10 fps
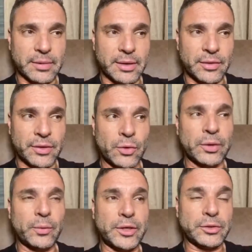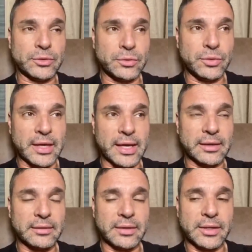And the only way to do
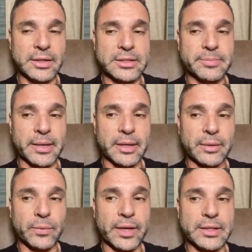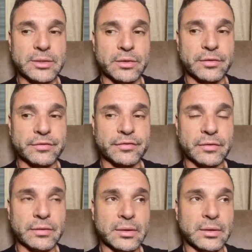that is by ways of
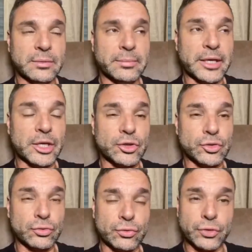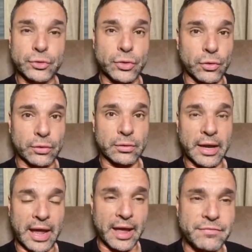making sure you don't
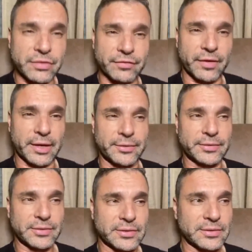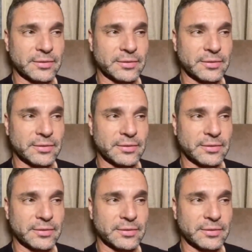have the virus.